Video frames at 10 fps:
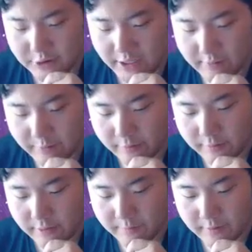Shadow
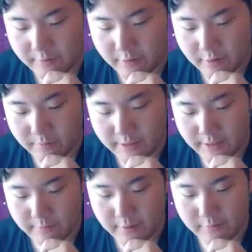Bone and Muddy Water, but I
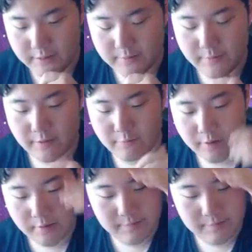didn't want to risk Muddy Water